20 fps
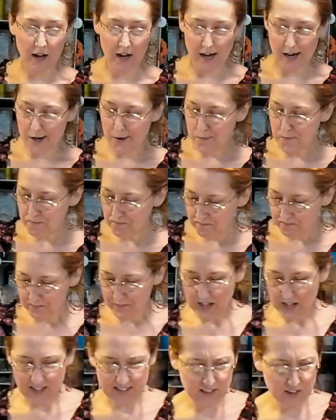Um,
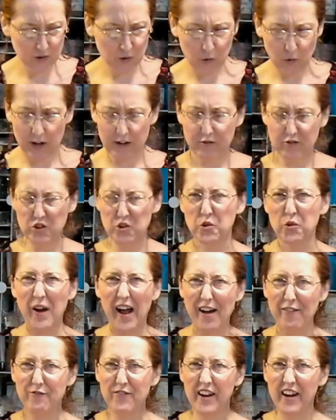it's also great if you do
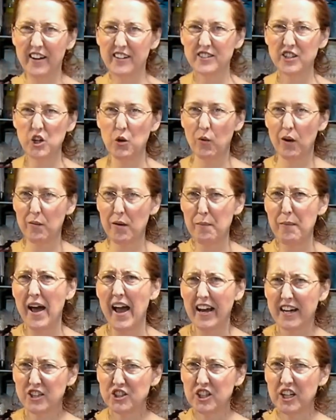craft fairs and you want to buy
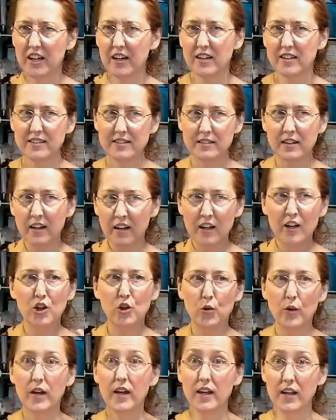packaging because
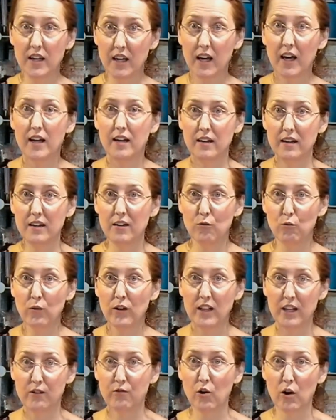you can get
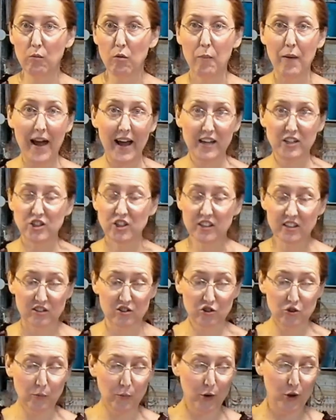really affordable packaging
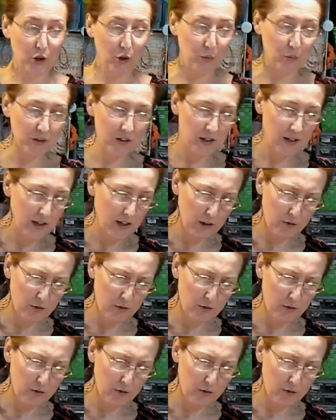that's super cute.